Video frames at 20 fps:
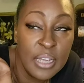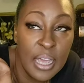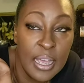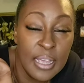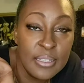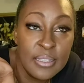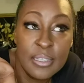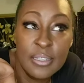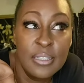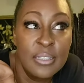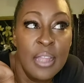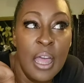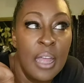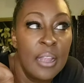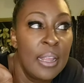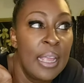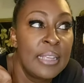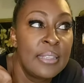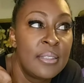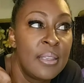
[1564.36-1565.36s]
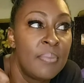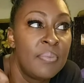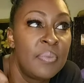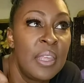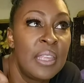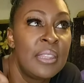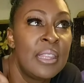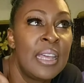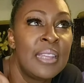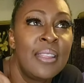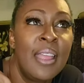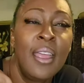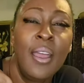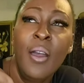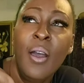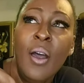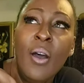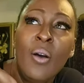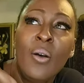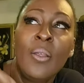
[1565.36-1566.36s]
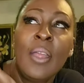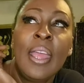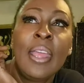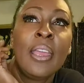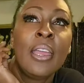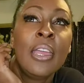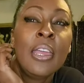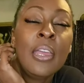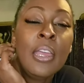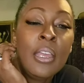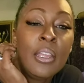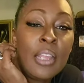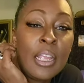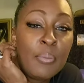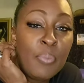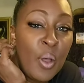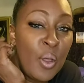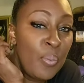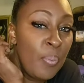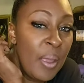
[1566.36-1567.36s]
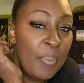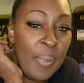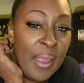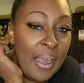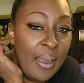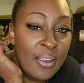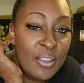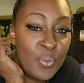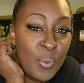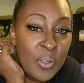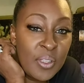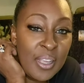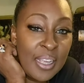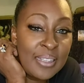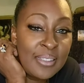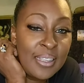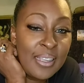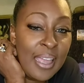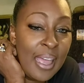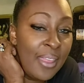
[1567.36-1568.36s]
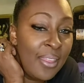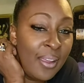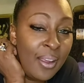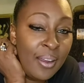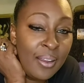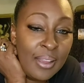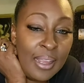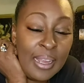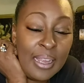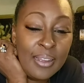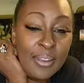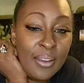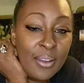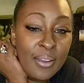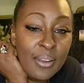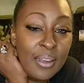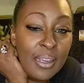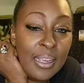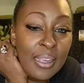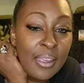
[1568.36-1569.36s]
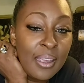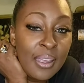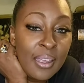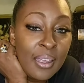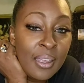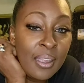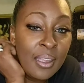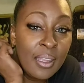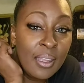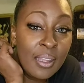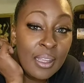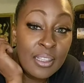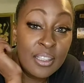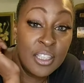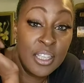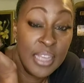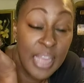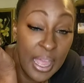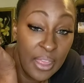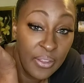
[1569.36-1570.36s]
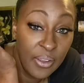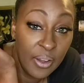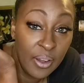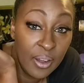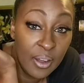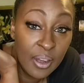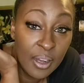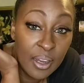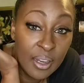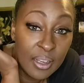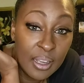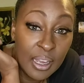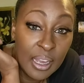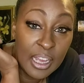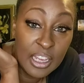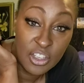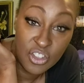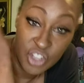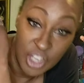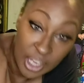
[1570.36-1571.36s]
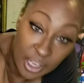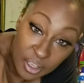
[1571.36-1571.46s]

it's not like something that like oh like like both my parents were like together like in a, together in jail